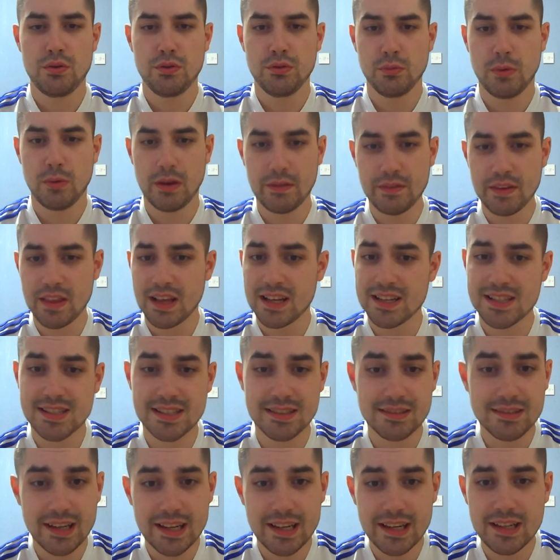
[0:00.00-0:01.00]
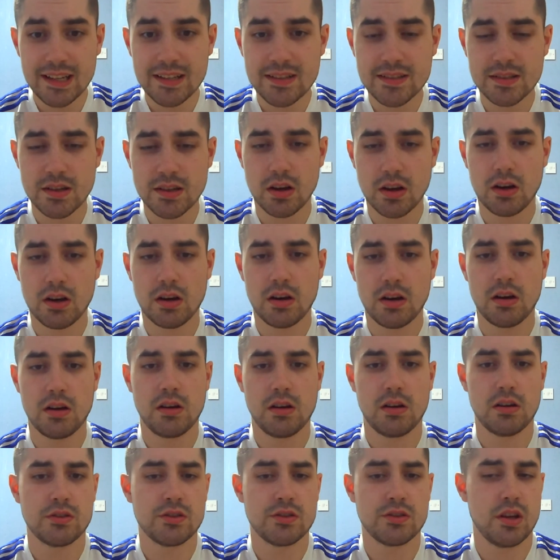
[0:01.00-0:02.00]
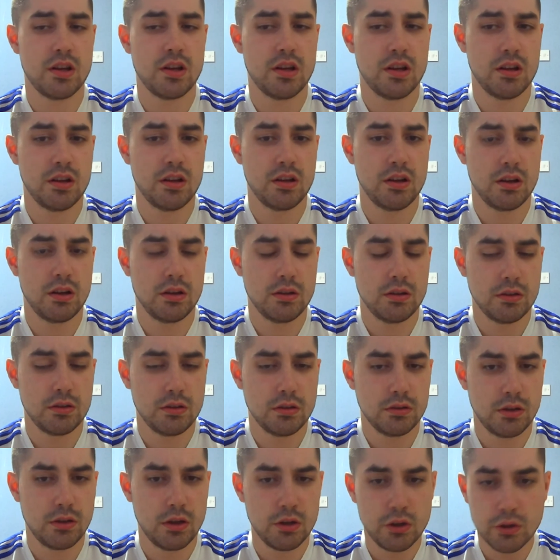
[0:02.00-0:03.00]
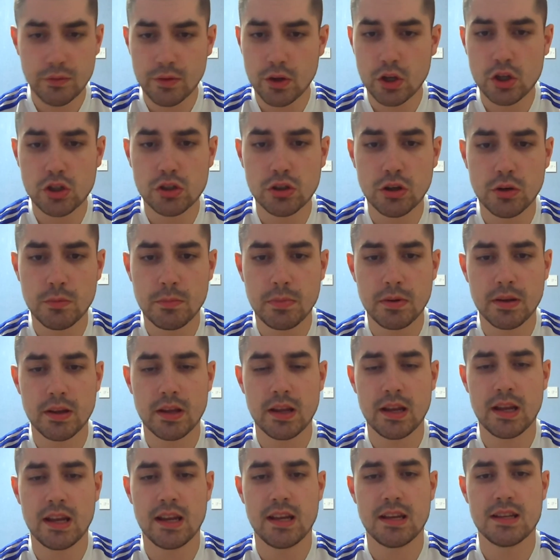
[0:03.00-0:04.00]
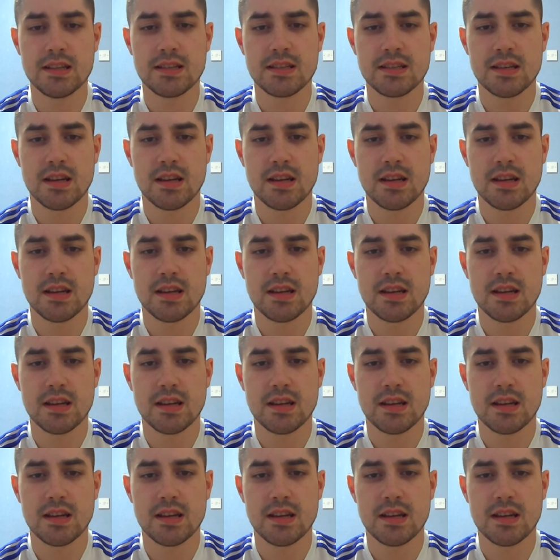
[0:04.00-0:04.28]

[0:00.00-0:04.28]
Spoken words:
Whether that's to Leeds or to another club is